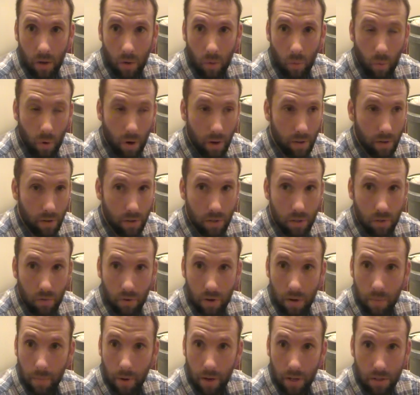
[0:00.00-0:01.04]
Whether it's
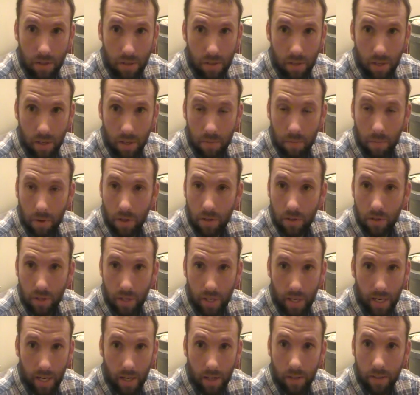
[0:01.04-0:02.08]
3 months, 6 months,
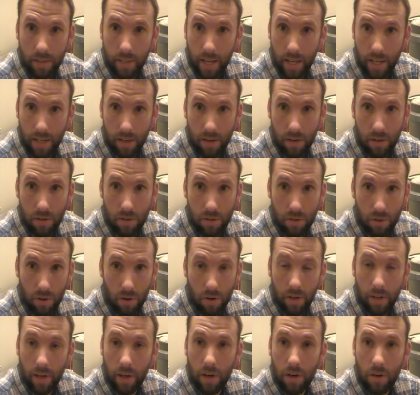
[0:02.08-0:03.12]
a year, 10 years,
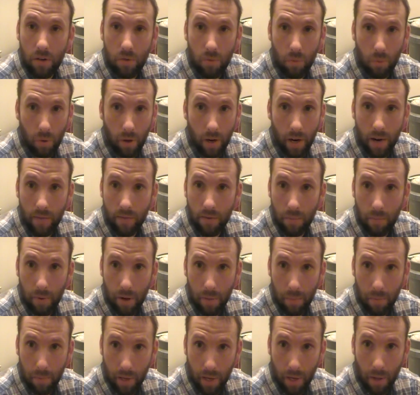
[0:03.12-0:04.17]
30 years, whatever it
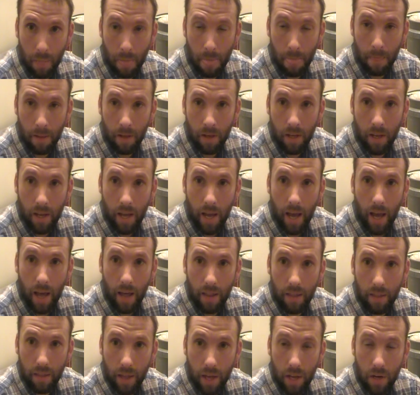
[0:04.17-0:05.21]
might be.
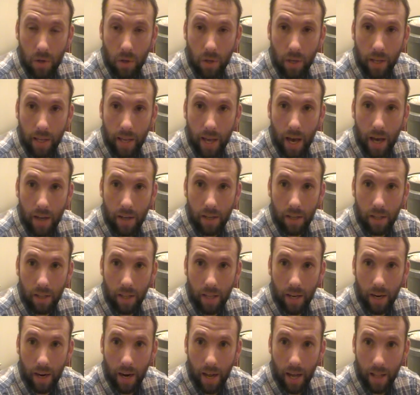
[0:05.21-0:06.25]
And then you can
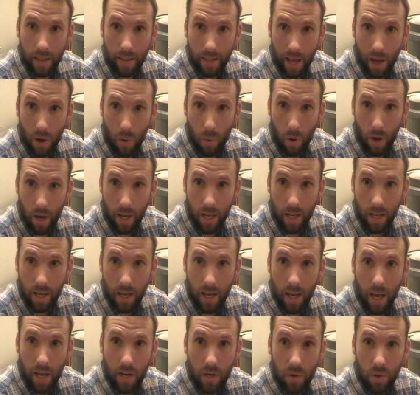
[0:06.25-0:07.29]
calculate it out that way.
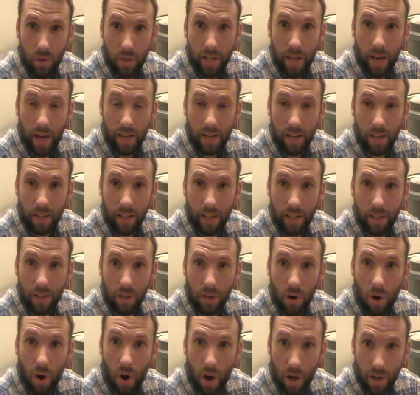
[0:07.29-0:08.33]
You calculate the
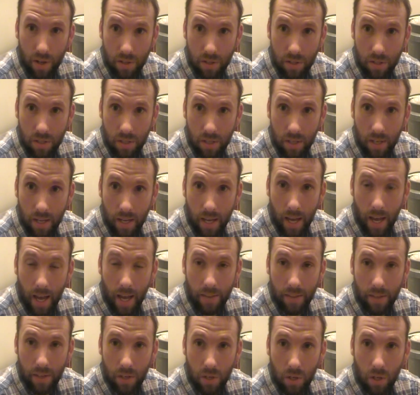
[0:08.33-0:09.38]
costs.
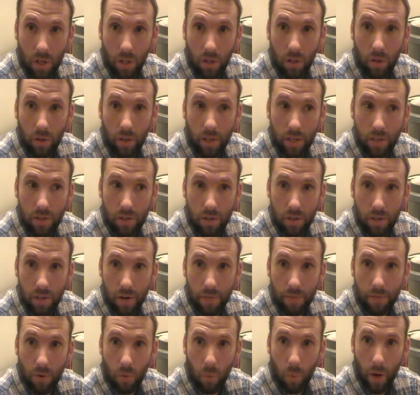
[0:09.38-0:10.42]
And then you can look at your
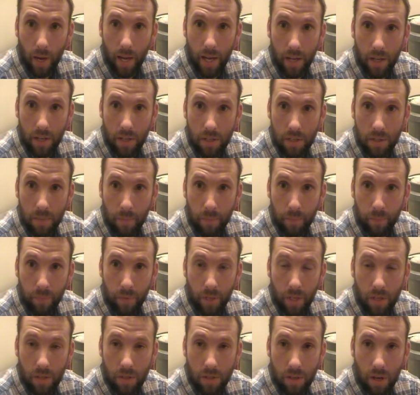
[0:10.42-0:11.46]
different ways.
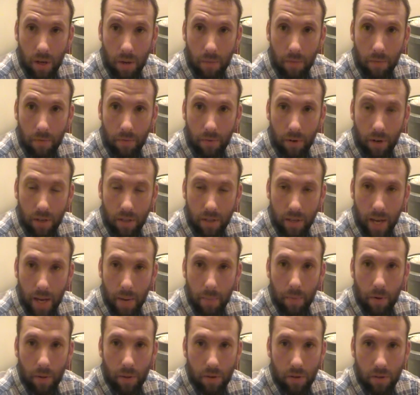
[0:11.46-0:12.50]
For
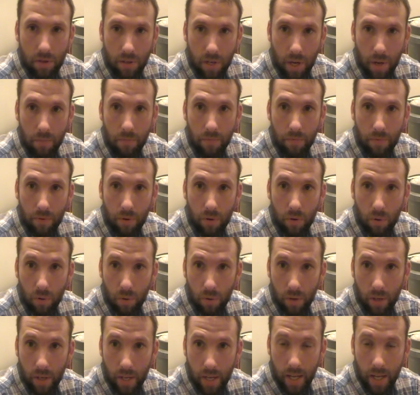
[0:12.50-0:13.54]
example, there's some
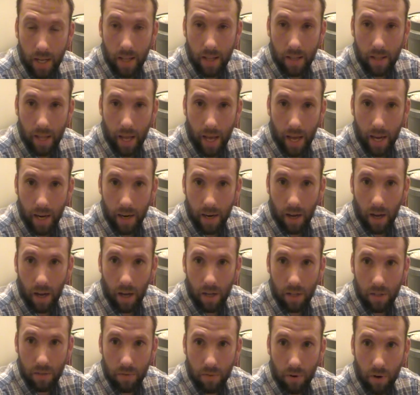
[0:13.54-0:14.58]
food that
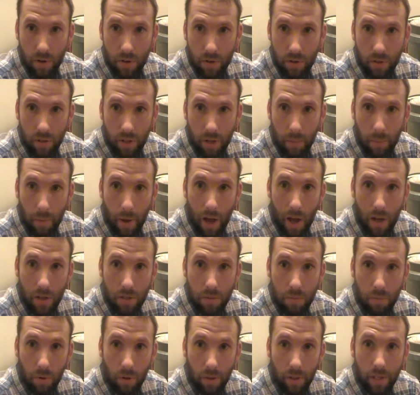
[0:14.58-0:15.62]
it's virtually
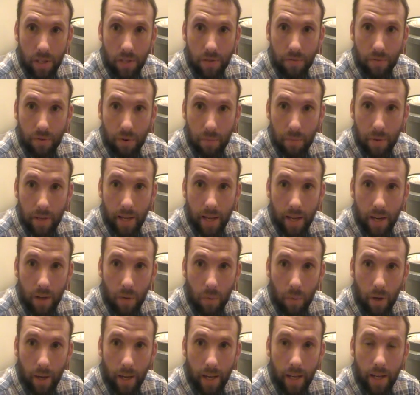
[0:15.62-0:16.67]
impossible, at least for me
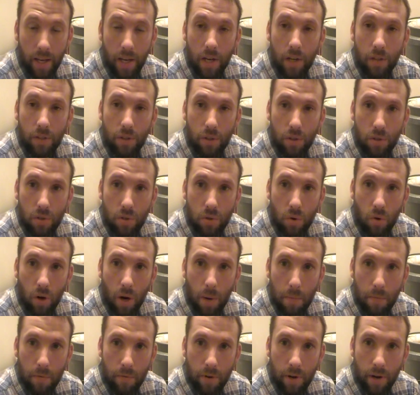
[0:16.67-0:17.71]
anyway, to store
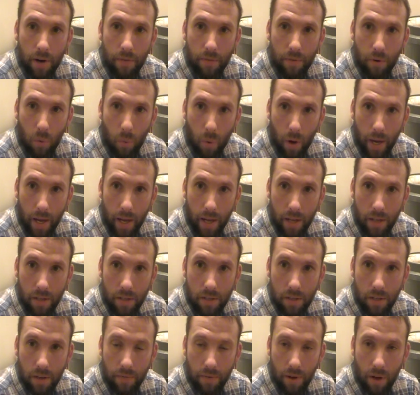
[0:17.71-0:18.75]
up 3 different
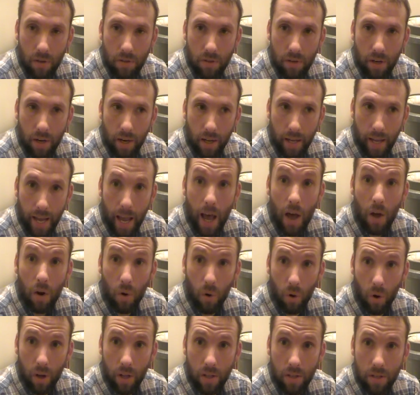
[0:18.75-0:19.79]
ways if I was going to count
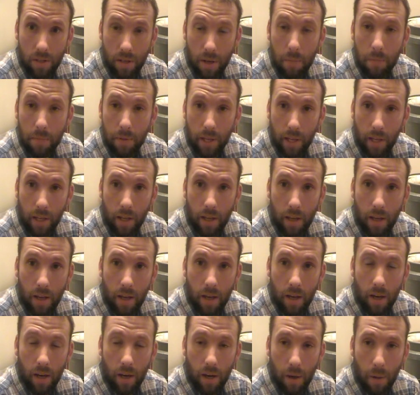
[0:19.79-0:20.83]
on something,
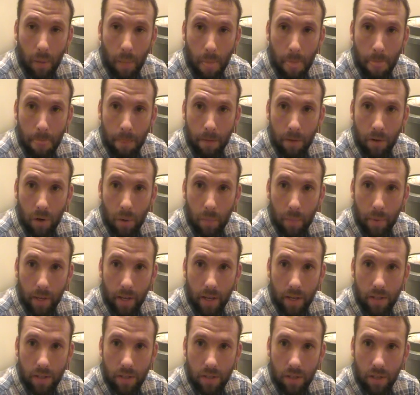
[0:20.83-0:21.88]

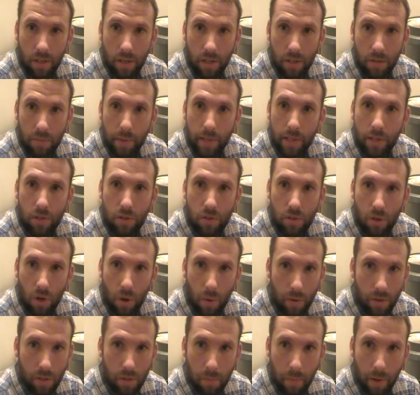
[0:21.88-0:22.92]
because it's going to be so
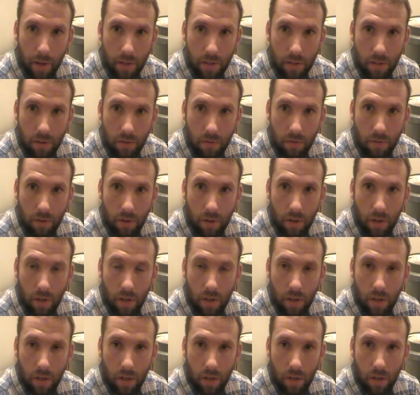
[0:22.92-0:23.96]
expensive.
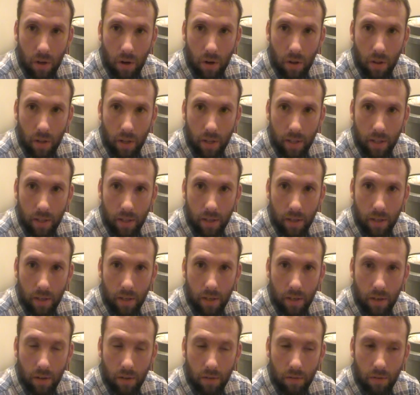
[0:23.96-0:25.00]
Like
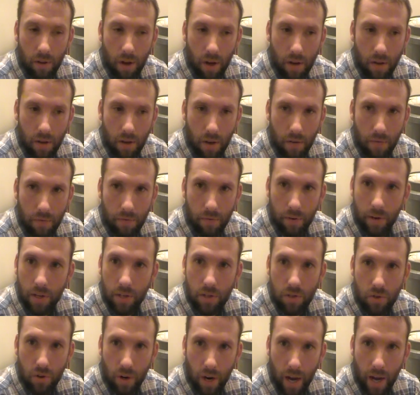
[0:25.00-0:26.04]
a
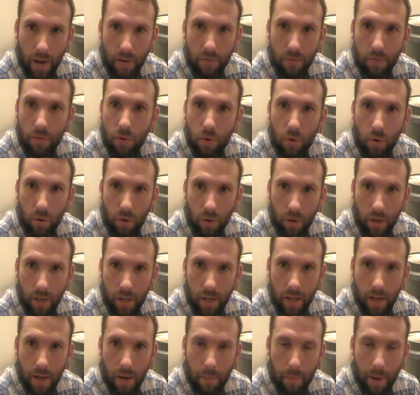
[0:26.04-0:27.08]
freeze-dried food
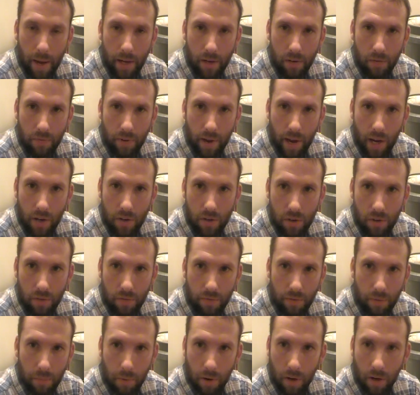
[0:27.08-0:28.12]
manufactured
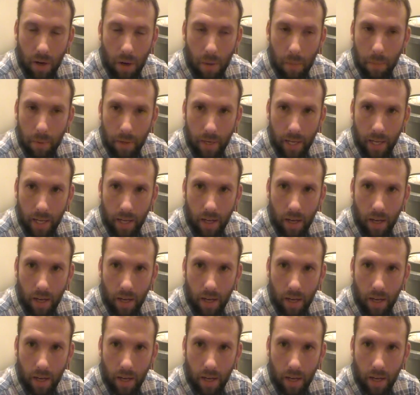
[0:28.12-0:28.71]
from a company.